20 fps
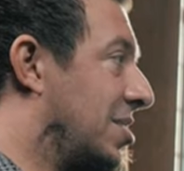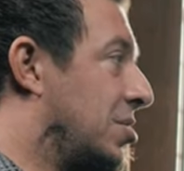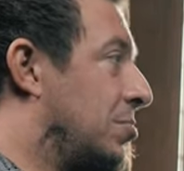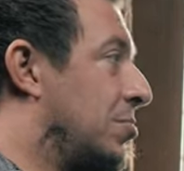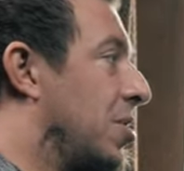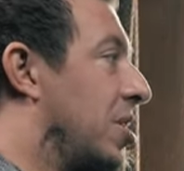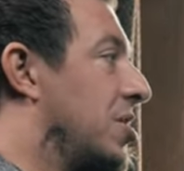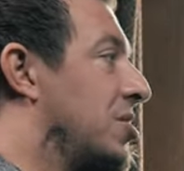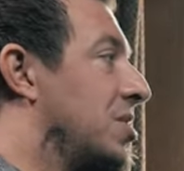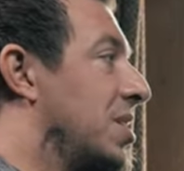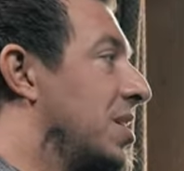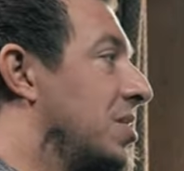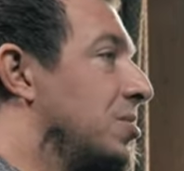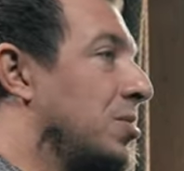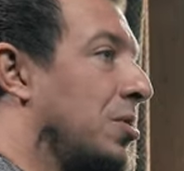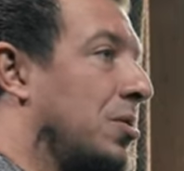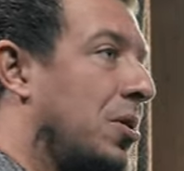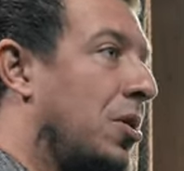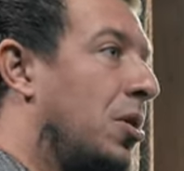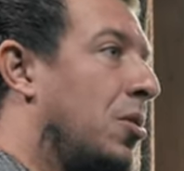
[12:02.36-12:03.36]
in this project
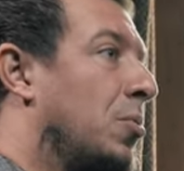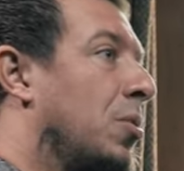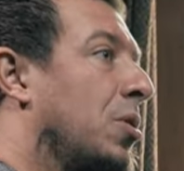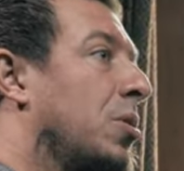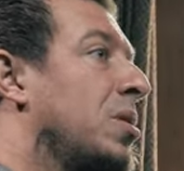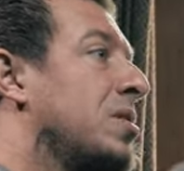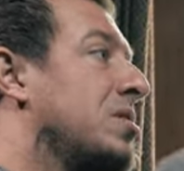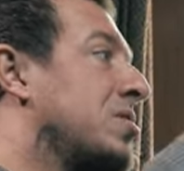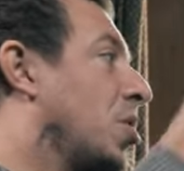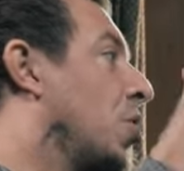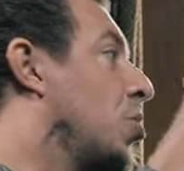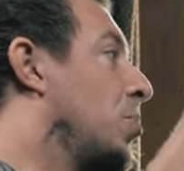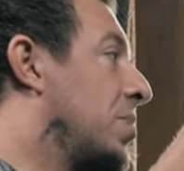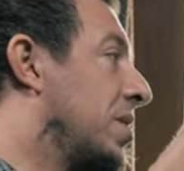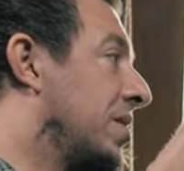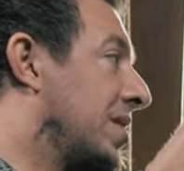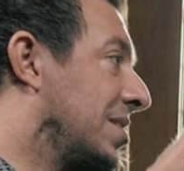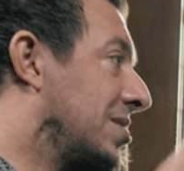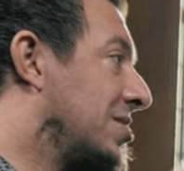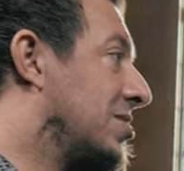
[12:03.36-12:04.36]
or we're going to
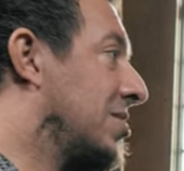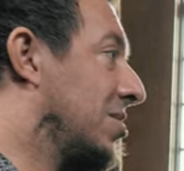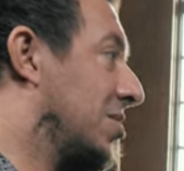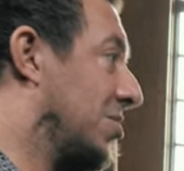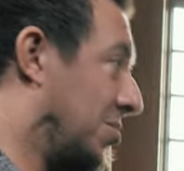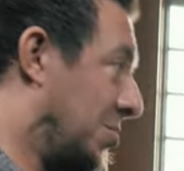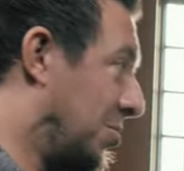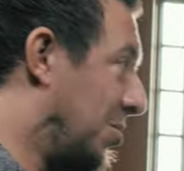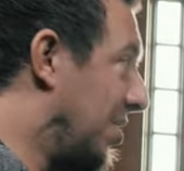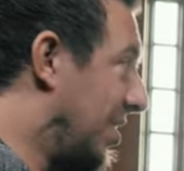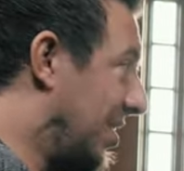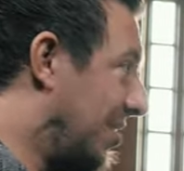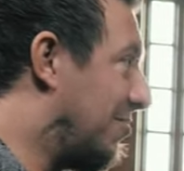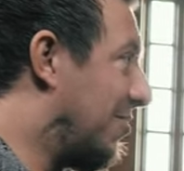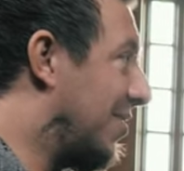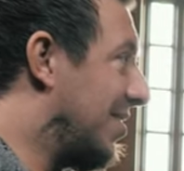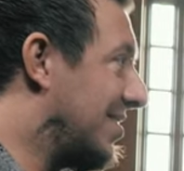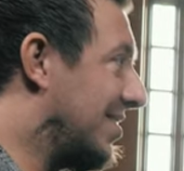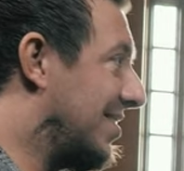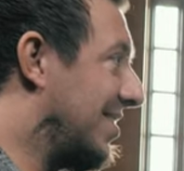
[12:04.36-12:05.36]
open this to the community,
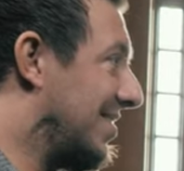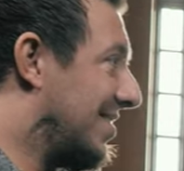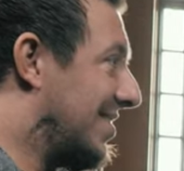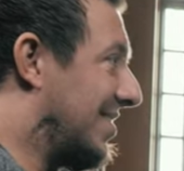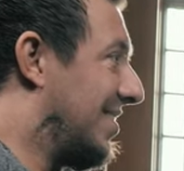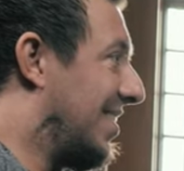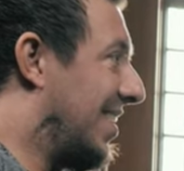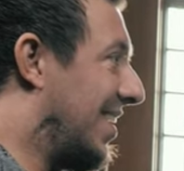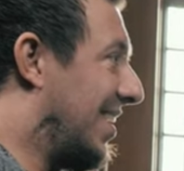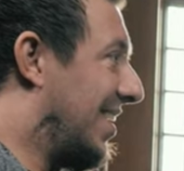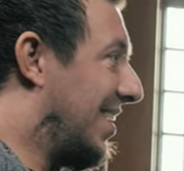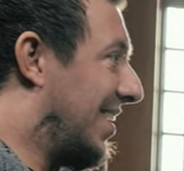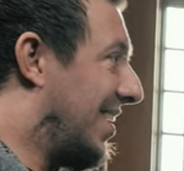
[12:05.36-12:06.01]
for instance. Yeah.